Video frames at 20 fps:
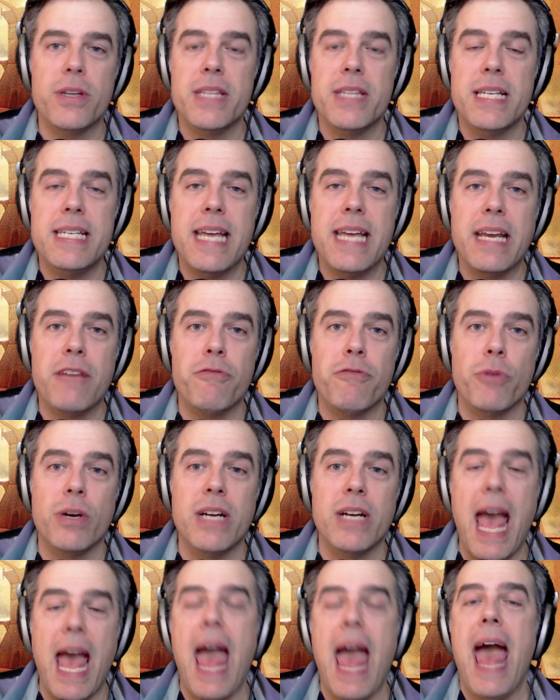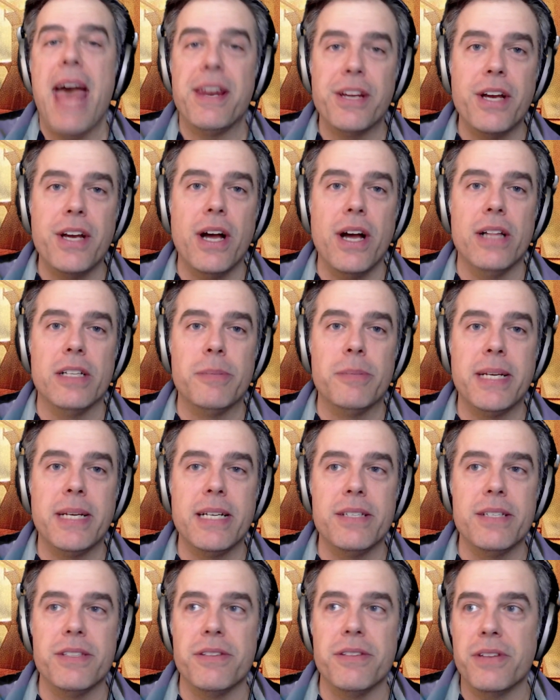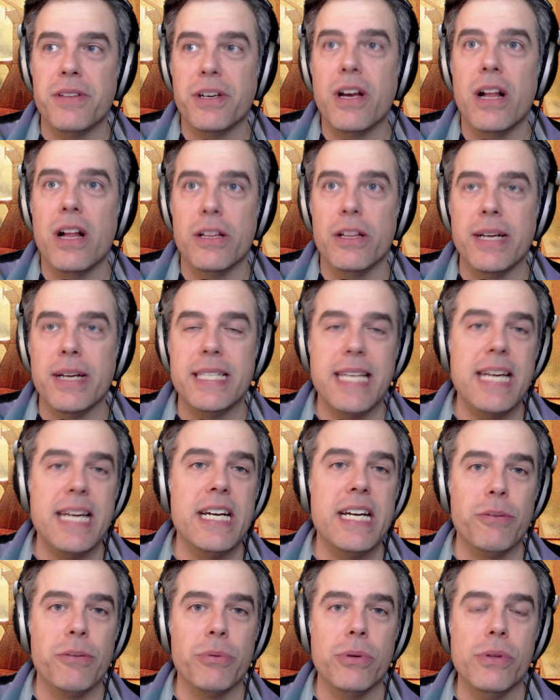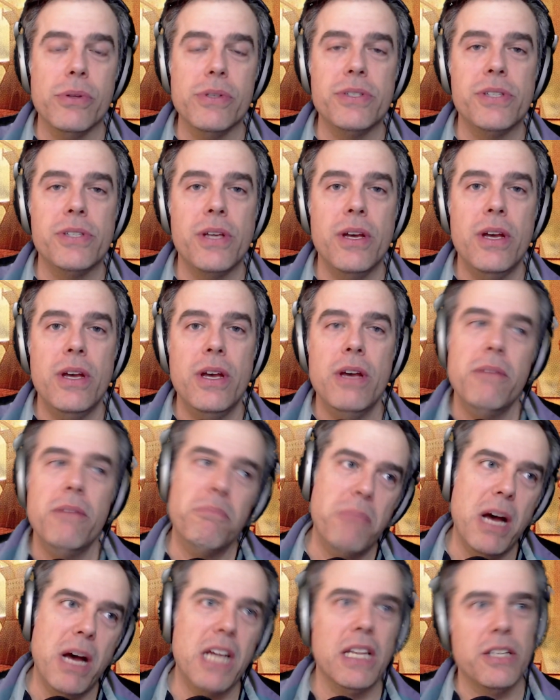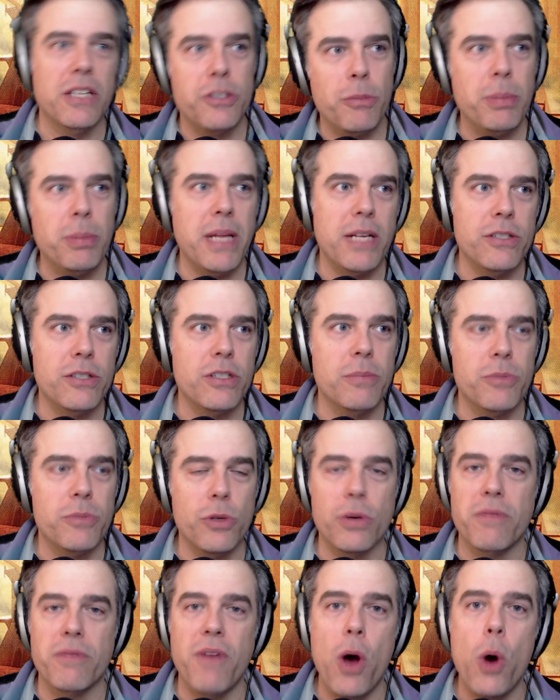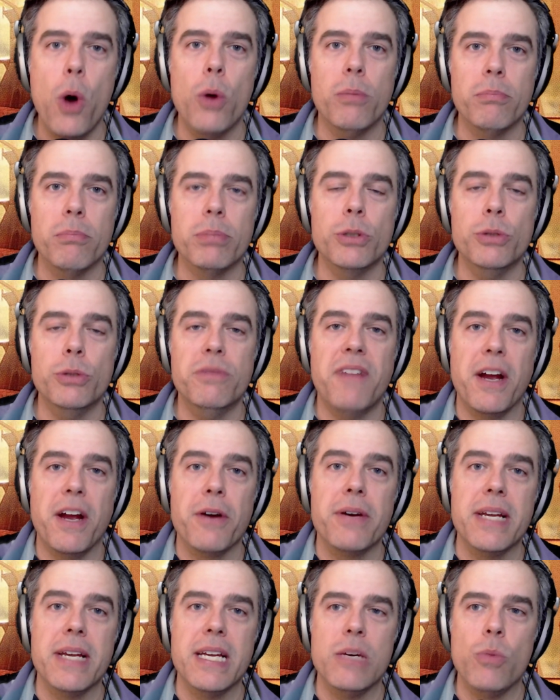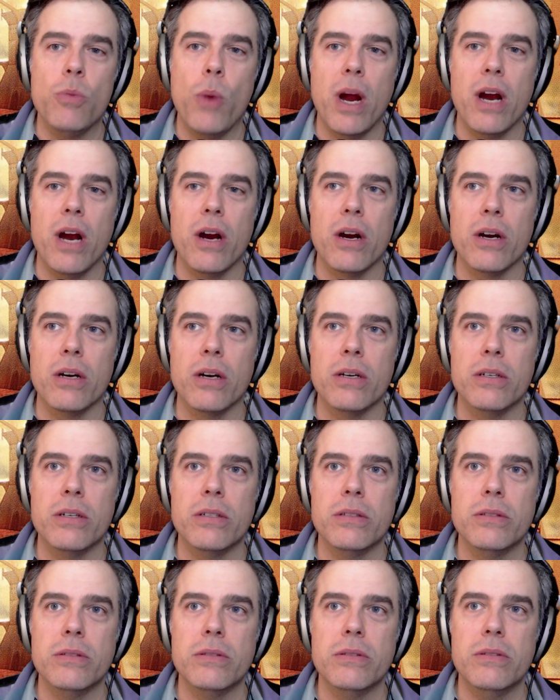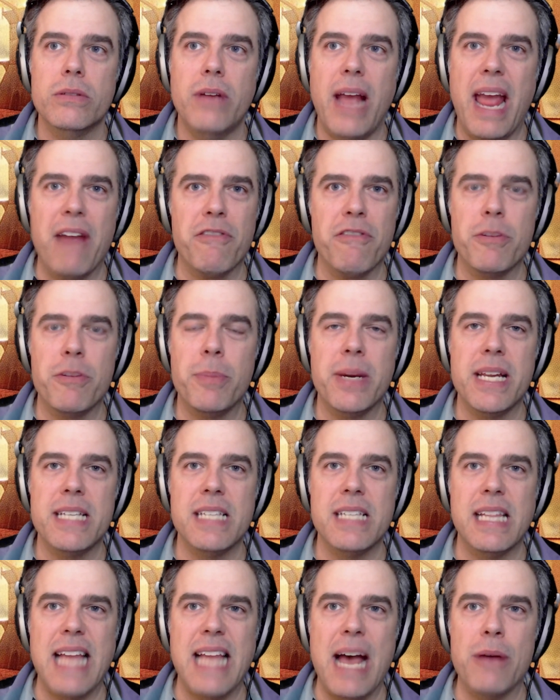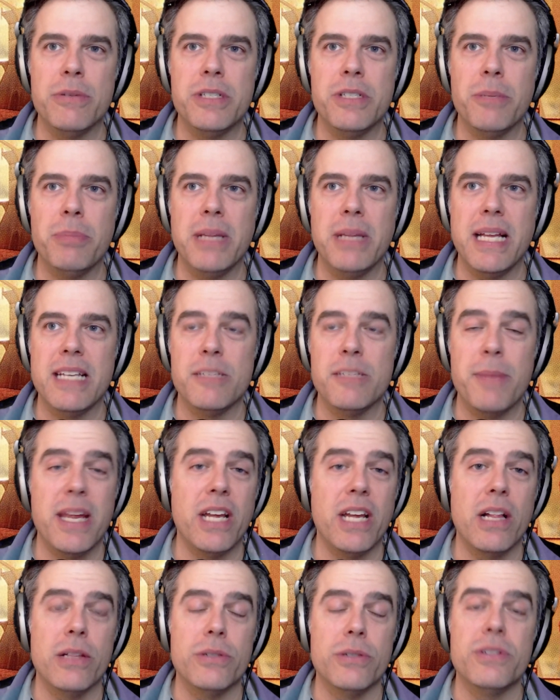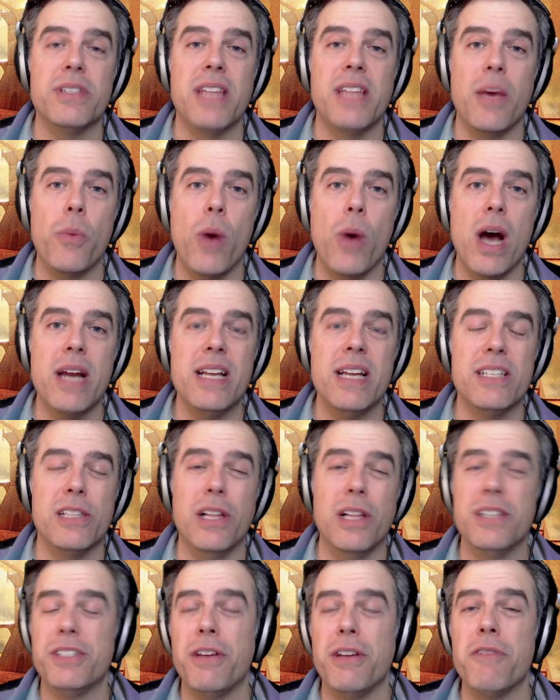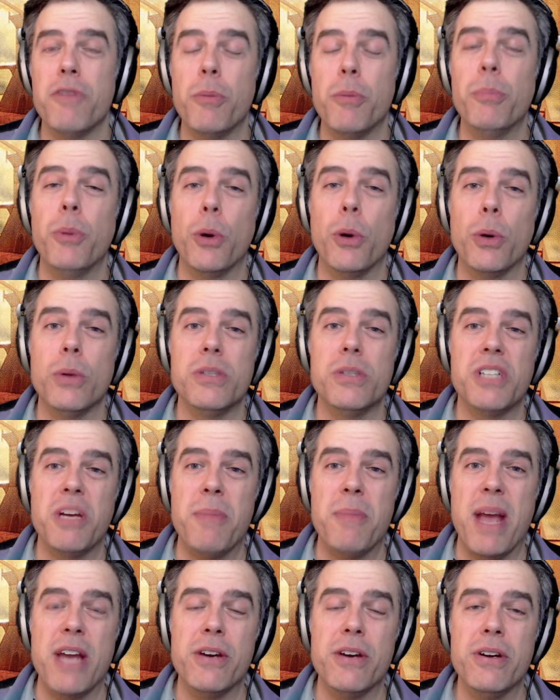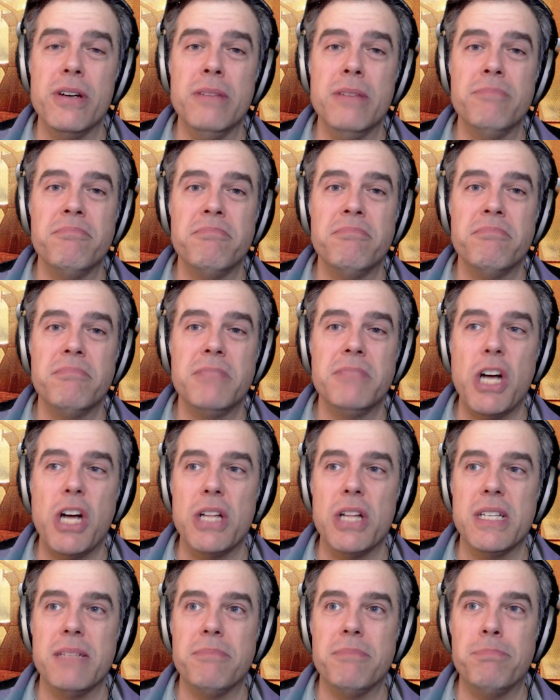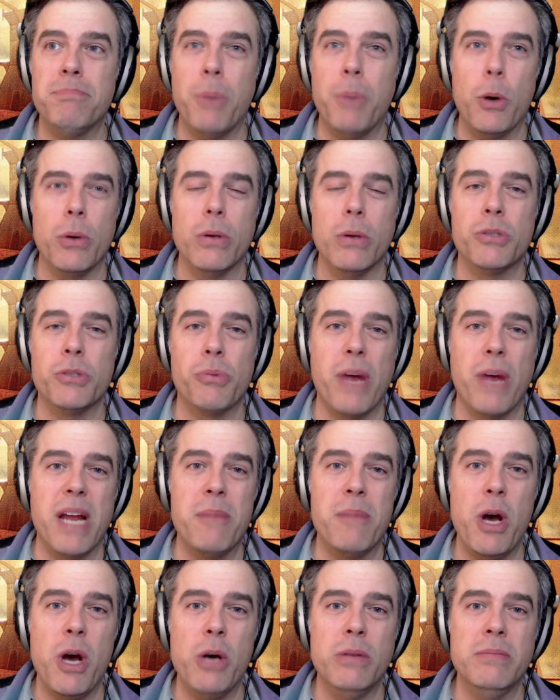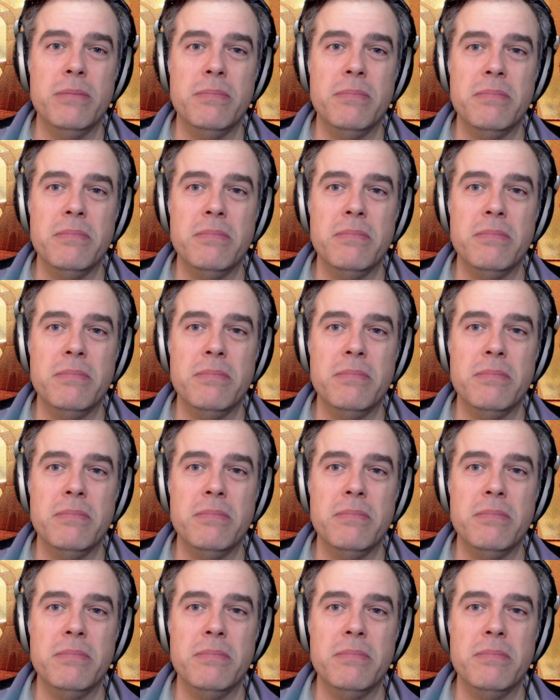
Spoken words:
in the deck if we're gonna add a color because of the color identity rules. Unless you're playing some sort of homebrew variant where everybody's allowed to play as many colors as they want as long as you have a Boros commander. Call it Boros Rainbow.